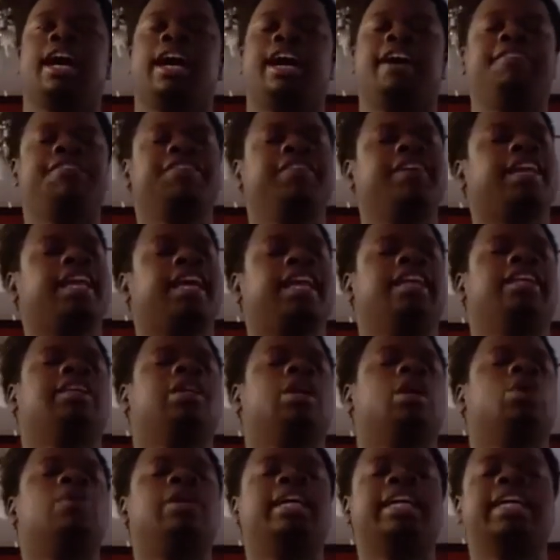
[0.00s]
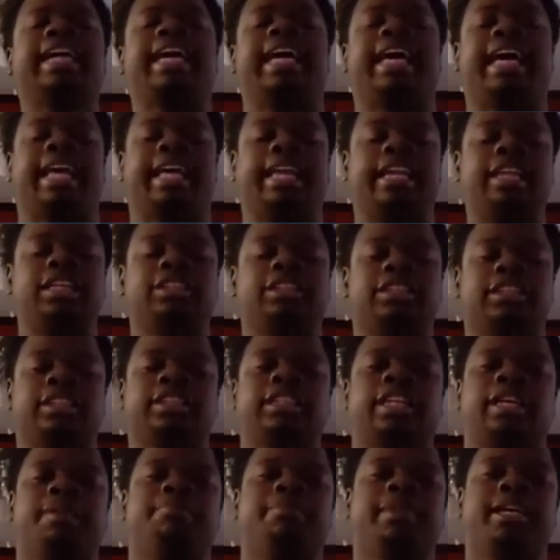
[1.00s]
I feel like no one can edit
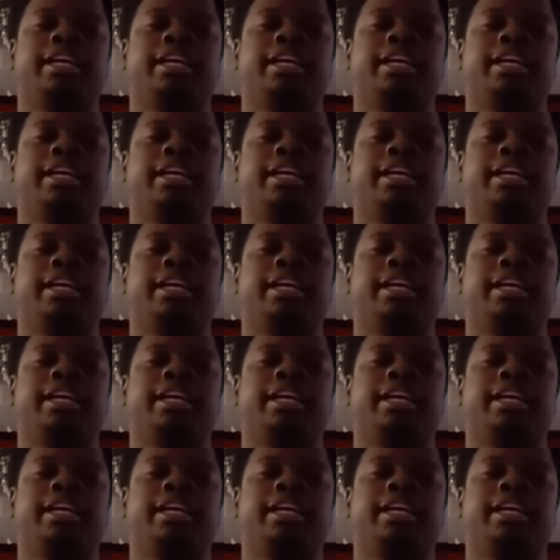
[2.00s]
just like